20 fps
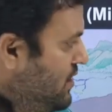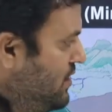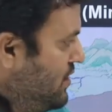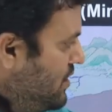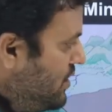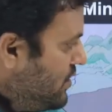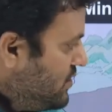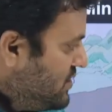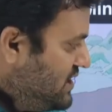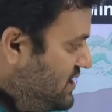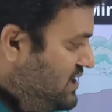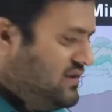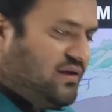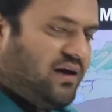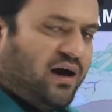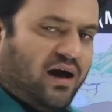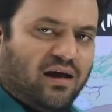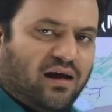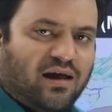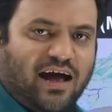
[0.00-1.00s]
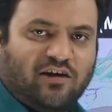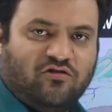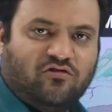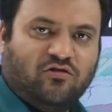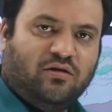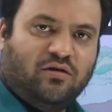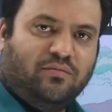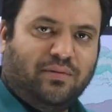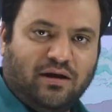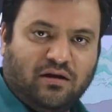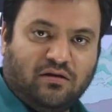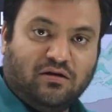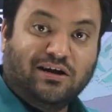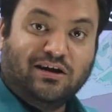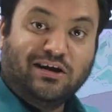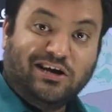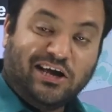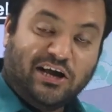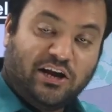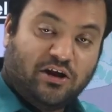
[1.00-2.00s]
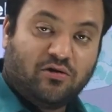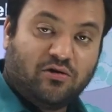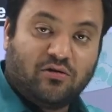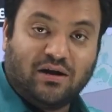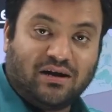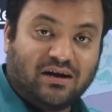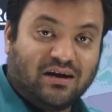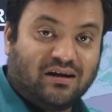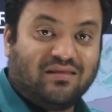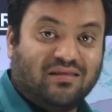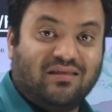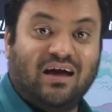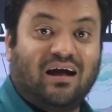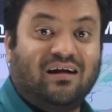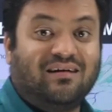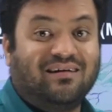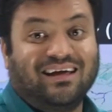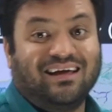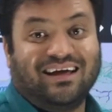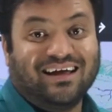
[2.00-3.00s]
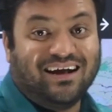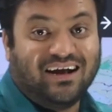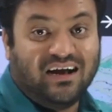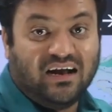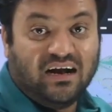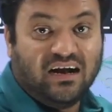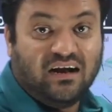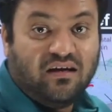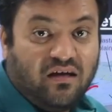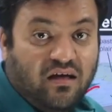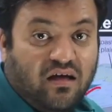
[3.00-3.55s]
now these are actually being deteriorated, they are degraded,